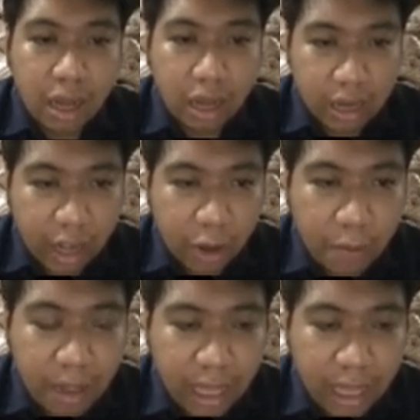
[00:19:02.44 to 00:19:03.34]

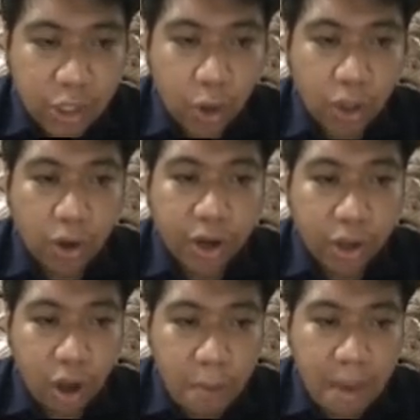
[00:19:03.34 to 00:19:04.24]
recommendation or
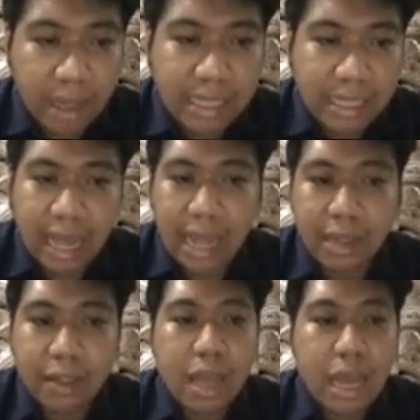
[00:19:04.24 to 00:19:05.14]
comment is that
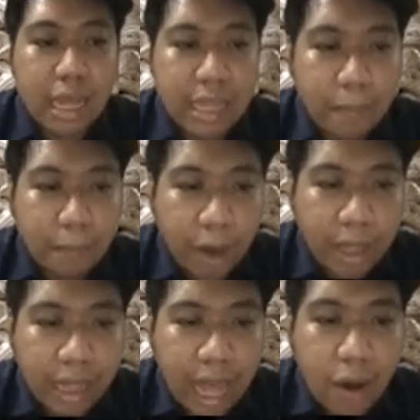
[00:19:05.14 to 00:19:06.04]
they point
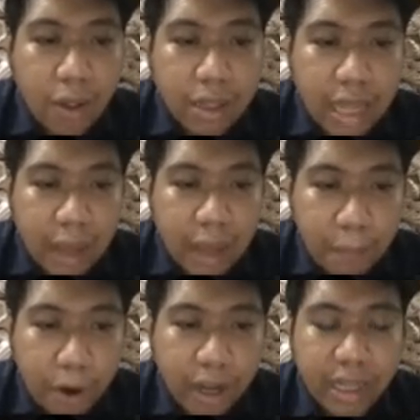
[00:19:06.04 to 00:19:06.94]
out the
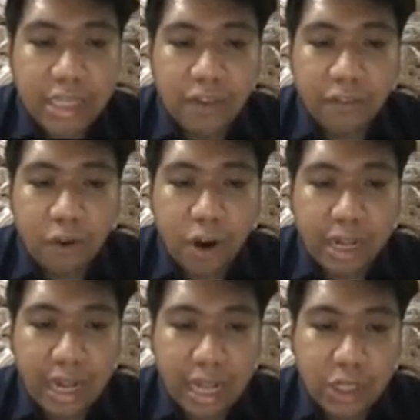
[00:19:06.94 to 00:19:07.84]
importance of
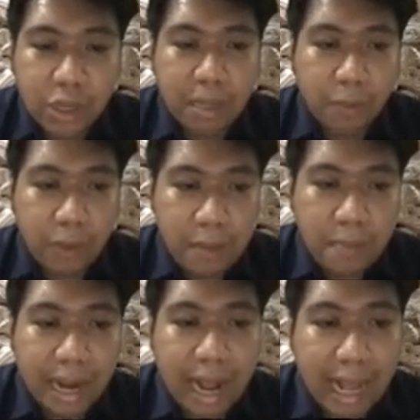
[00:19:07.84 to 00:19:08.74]
coordination between
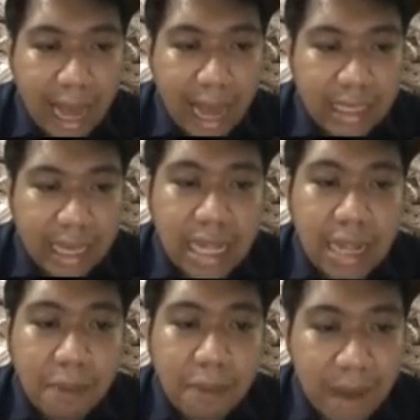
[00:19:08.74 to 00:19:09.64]
barangays in
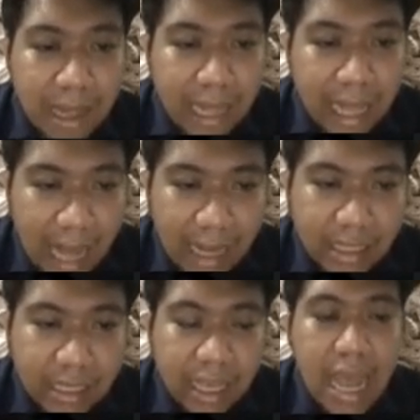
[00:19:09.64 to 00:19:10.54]
implementing ALS.
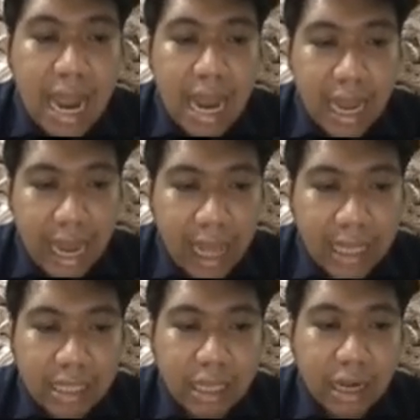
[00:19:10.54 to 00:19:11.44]

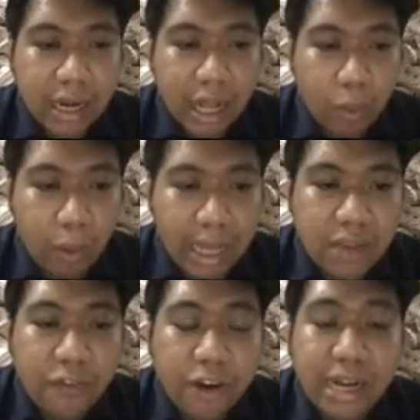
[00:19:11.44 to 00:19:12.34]
Next, requests
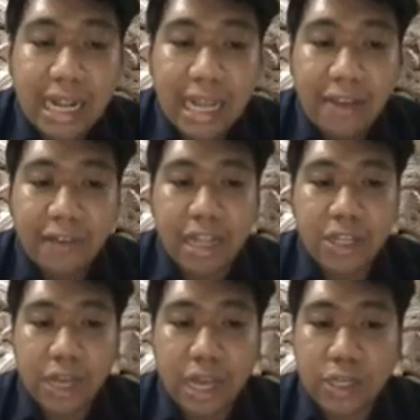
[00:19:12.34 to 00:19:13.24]
for relief and
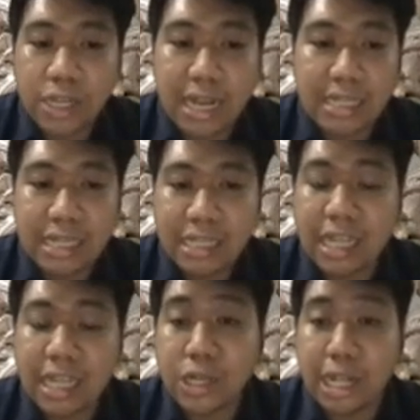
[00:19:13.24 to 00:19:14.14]
educational assistance
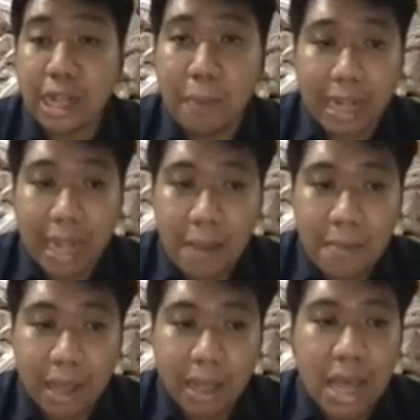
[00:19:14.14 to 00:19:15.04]
during the pandemic.
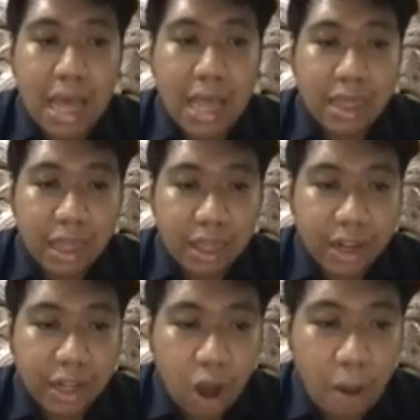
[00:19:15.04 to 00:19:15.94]
The third
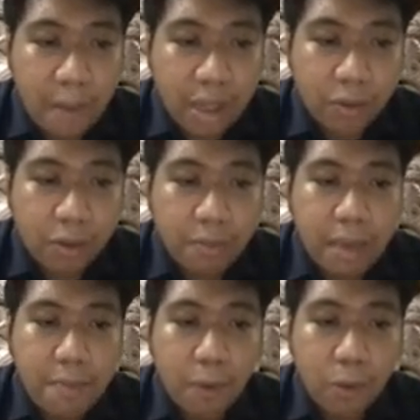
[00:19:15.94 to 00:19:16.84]
comment would be
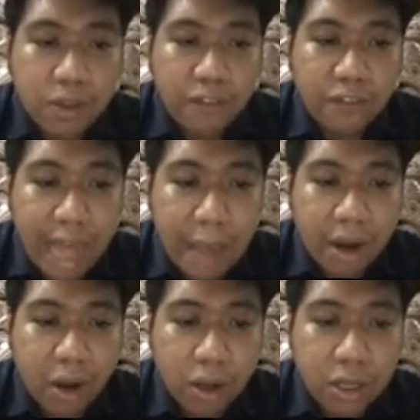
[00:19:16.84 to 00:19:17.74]
most of them are
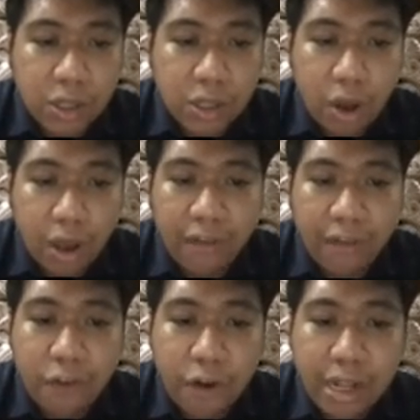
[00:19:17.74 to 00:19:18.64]
also longing
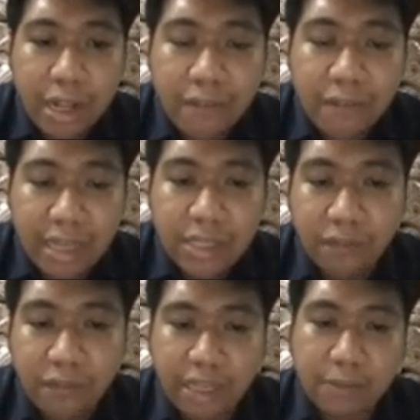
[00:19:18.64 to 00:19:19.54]
for the
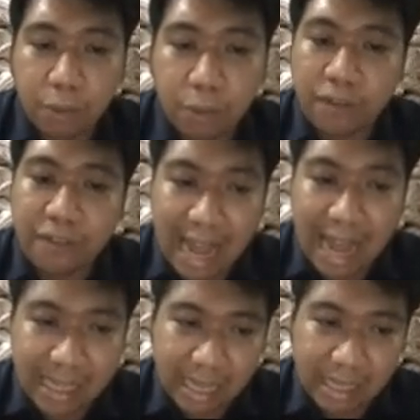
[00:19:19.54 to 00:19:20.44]
face-to-face mode of
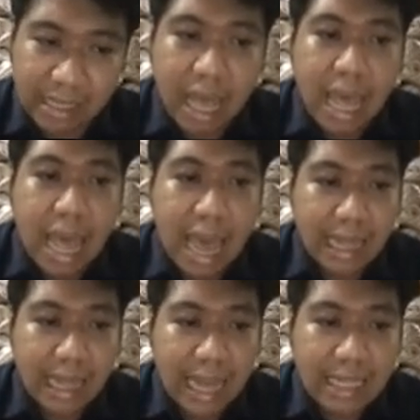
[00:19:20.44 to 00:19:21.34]
classes. And
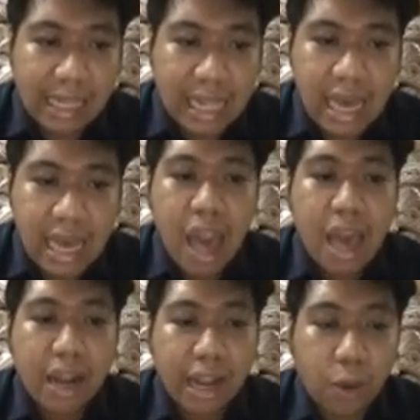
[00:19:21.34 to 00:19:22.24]
lastly,
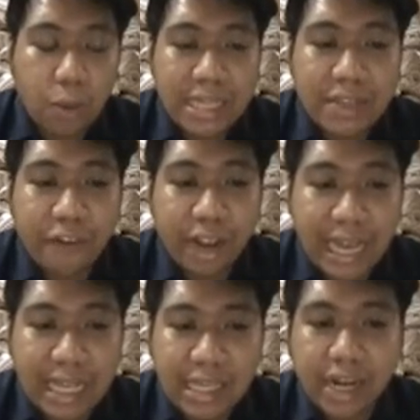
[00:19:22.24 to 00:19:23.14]
requests for
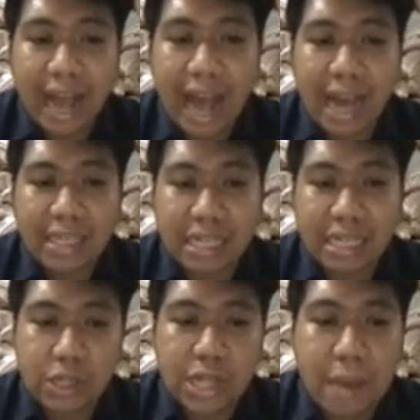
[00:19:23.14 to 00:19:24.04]
easier access to
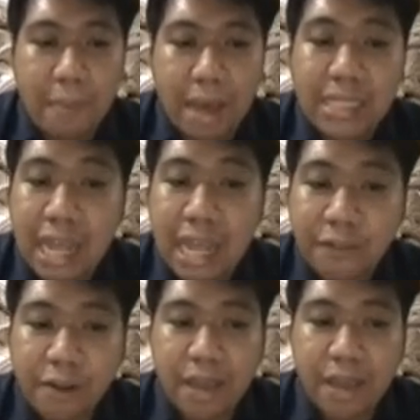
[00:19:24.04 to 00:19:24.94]
DepEd's
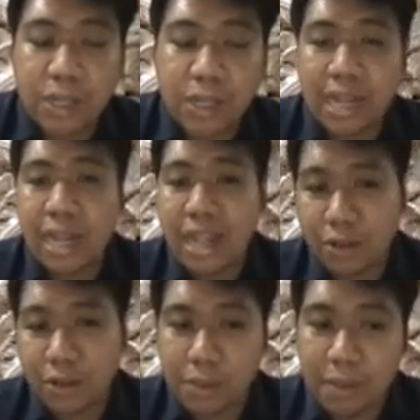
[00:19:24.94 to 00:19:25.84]
information and
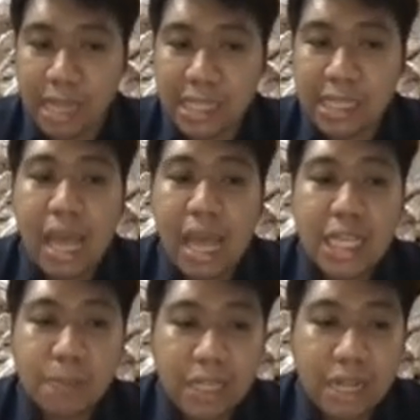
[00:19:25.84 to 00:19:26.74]
announcements,
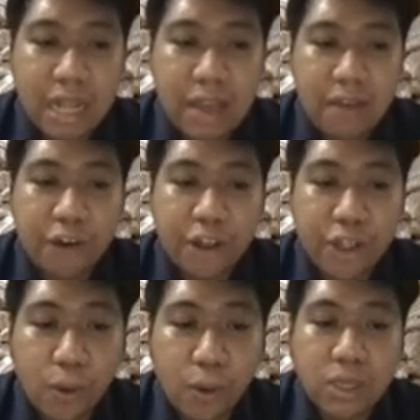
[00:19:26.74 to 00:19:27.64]
especially for
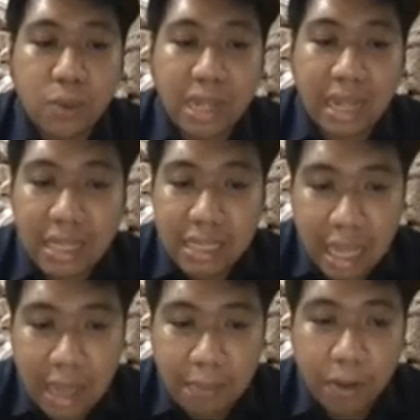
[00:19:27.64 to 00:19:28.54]
those with
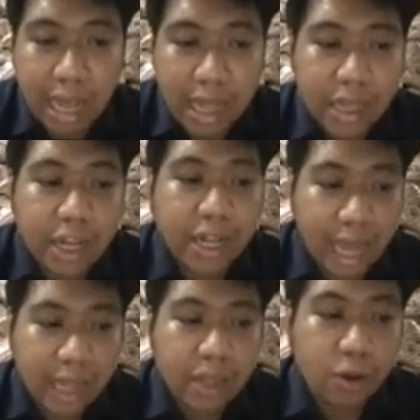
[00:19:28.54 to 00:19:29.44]
unstable internet
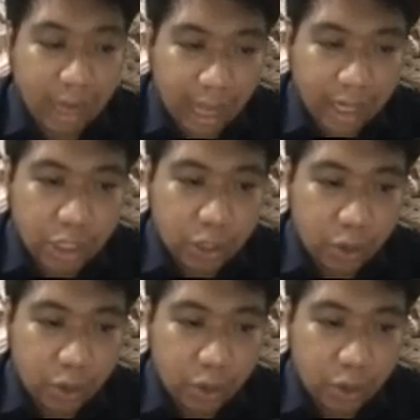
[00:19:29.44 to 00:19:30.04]
connection.